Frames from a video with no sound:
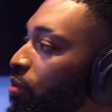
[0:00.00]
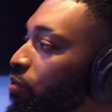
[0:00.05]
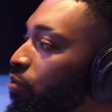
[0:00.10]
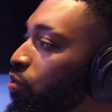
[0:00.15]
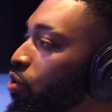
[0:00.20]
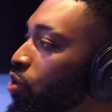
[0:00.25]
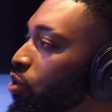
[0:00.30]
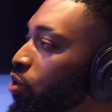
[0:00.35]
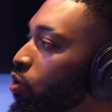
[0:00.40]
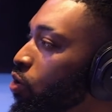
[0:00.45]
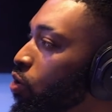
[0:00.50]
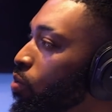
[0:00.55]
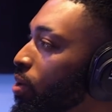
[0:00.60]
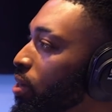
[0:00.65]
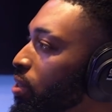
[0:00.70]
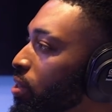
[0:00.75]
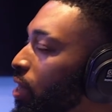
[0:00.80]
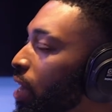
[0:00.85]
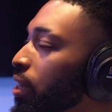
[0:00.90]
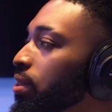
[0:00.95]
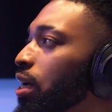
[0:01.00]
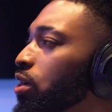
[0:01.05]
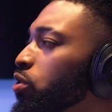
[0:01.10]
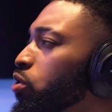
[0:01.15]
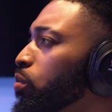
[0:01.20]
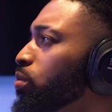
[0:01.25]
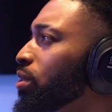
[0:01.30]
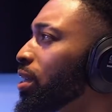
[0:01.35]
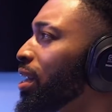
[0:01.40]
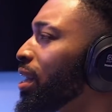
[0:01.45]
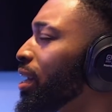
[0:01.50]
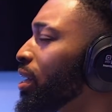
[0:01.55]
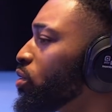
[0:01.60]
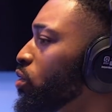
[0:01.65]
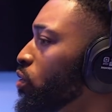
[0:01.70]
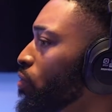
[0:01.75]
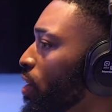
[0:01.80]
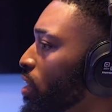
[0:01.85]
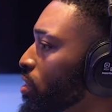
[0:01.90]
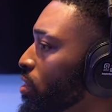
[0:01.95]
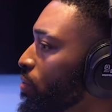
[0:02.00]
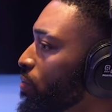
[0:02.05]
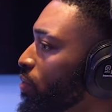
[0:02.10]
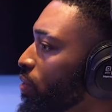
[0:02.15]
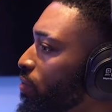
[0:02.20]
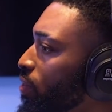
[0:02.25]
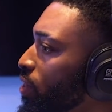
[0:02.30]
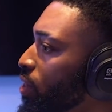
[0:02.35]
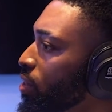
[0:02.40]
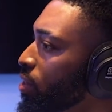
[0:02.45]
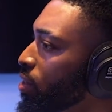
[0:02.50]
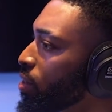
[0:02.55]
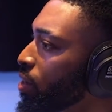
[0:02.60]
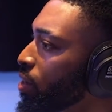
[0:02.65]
Before You Know My Style, that dropped in late 2015.